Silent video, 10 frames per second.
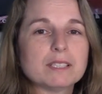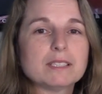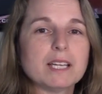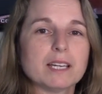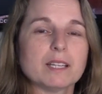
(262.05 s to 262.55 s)
a
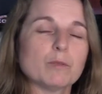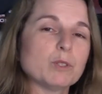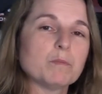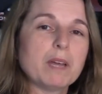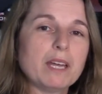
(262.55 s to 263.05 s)
stand that
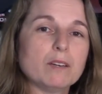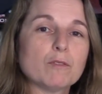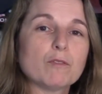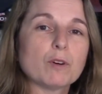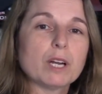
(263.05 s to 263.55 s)
was made
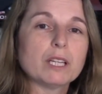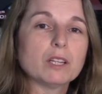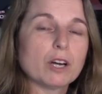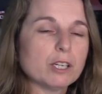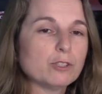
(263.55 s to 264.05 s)
for a
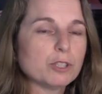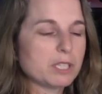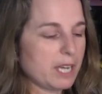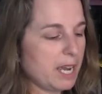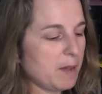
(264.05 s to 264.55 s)
larger
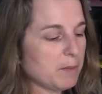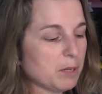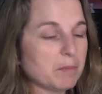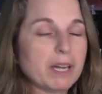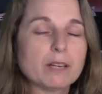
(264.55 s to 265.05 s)

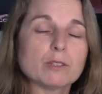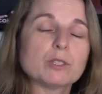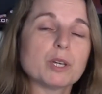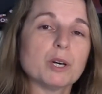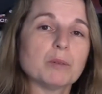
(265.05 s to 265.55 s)
diameter
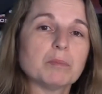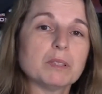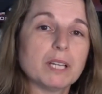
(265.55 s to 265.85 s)
microscope,